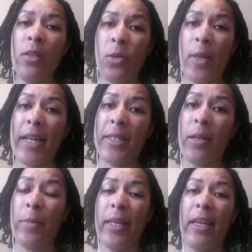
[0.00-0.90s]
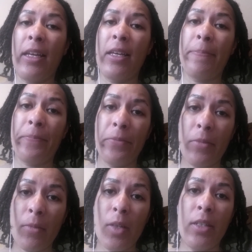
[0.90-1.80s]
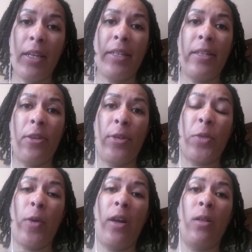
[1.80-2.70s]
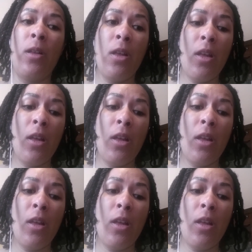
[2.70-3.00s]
So that's something to consider as well.